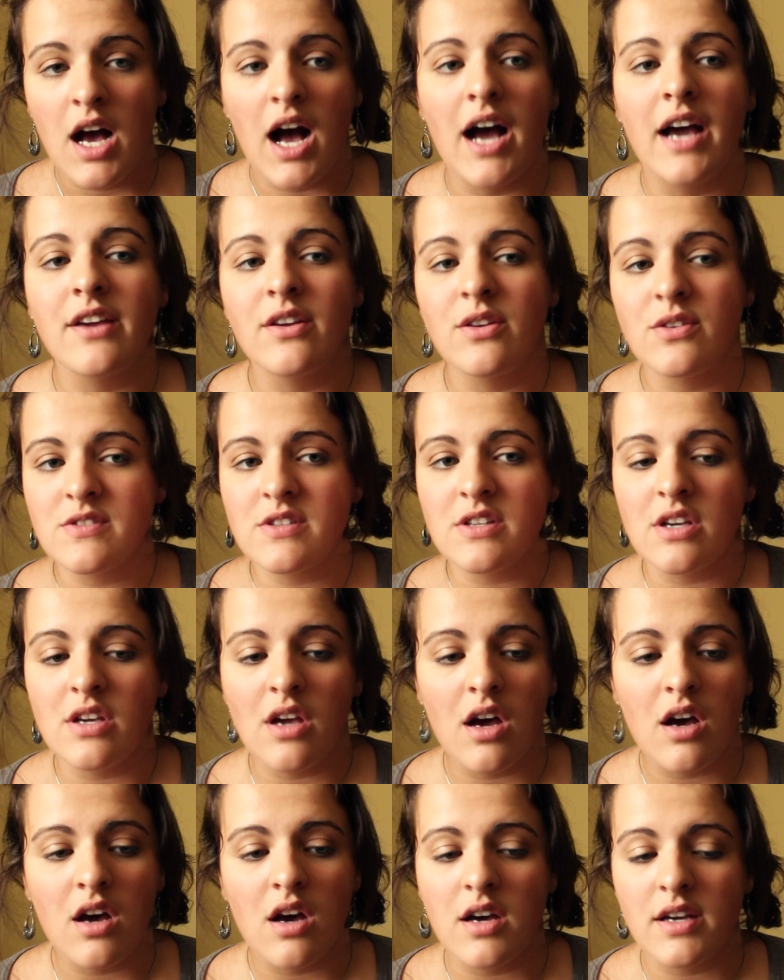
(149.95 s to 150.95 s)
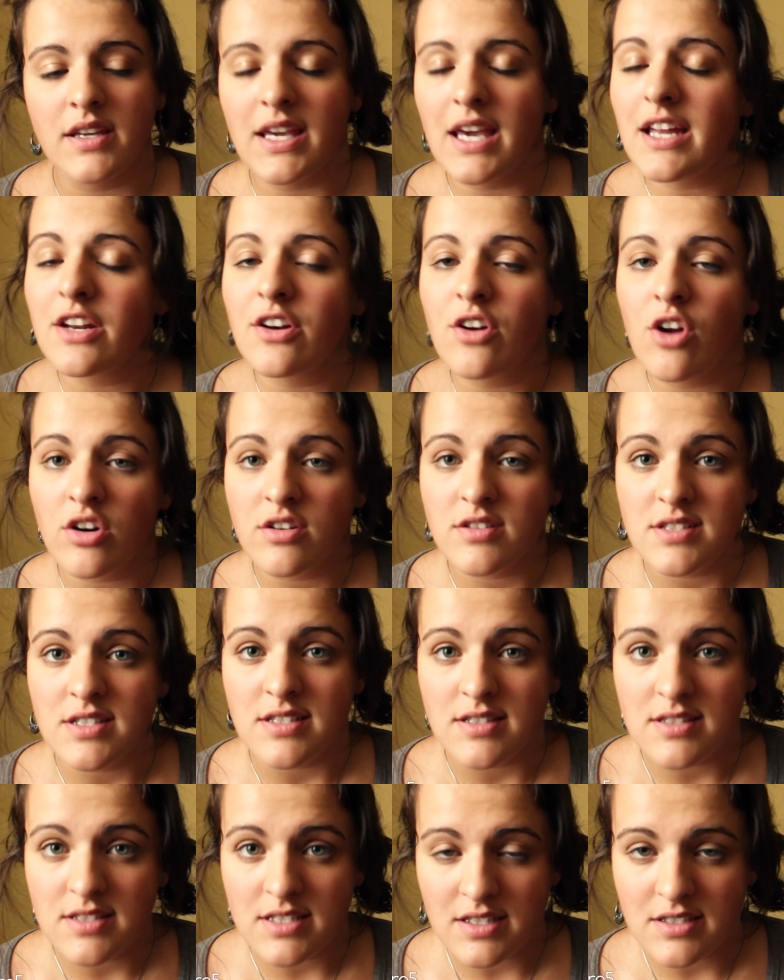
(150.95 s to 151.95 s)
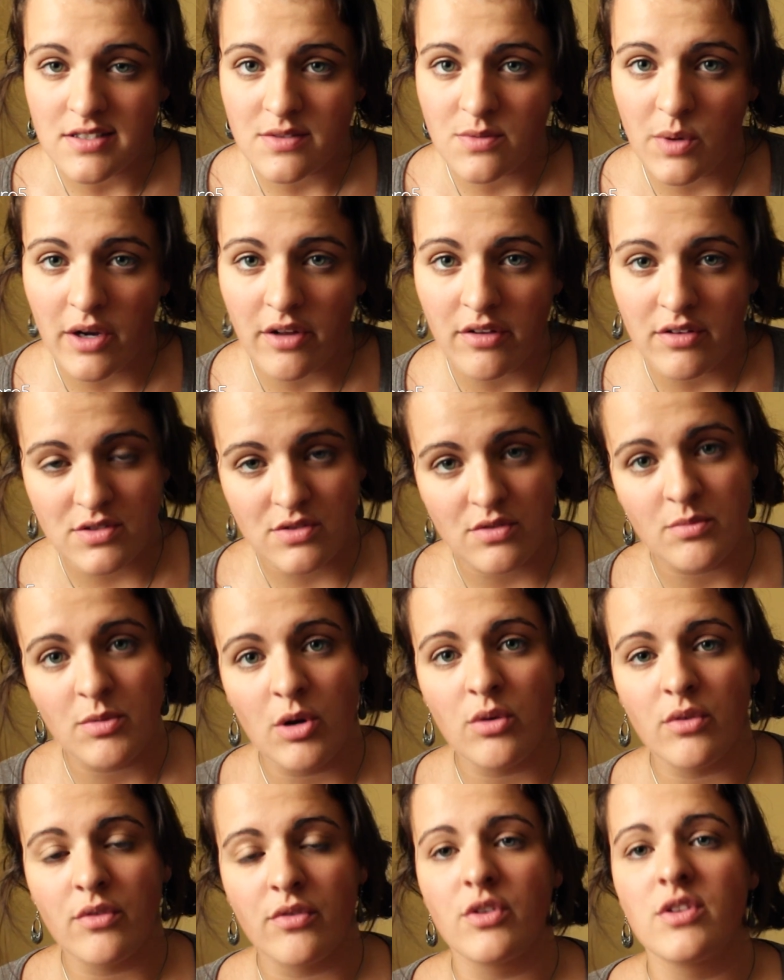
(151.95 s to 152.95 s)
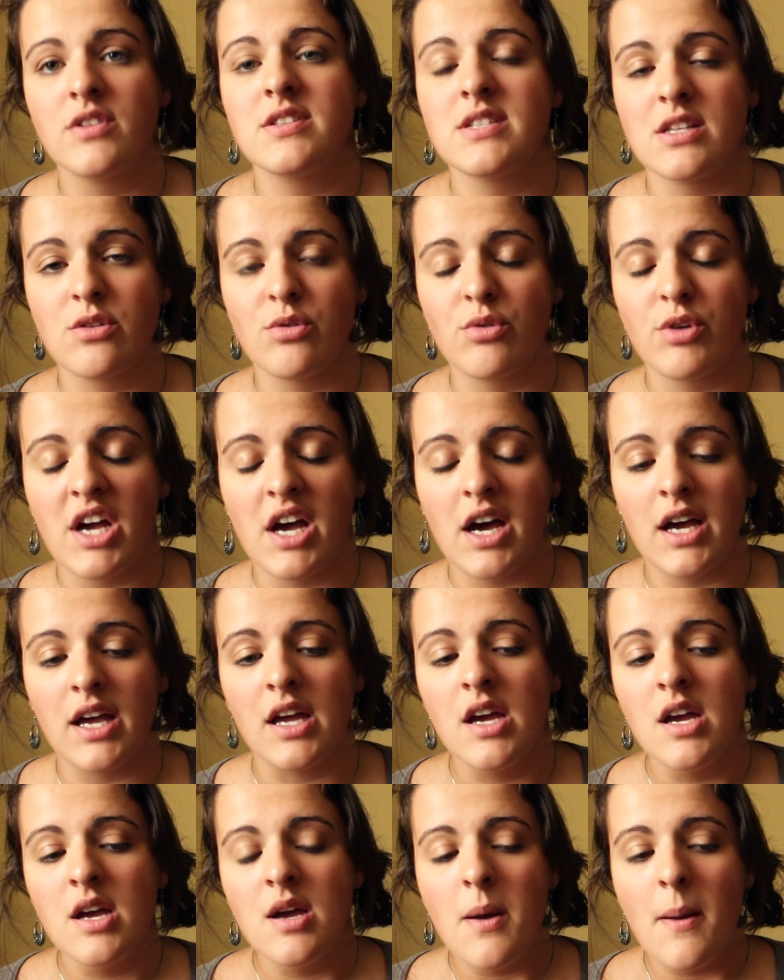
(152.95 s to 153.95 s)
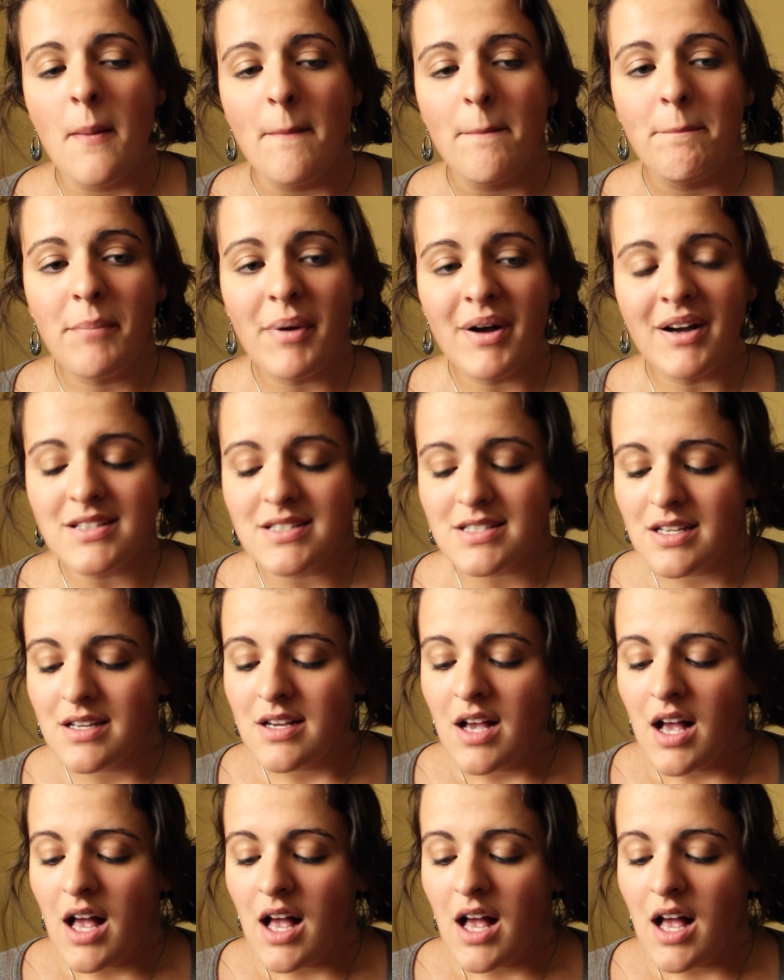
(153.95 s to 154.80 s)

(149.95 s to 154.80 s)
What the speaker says: I use the Canon RC6 wireless remote for the T3i, but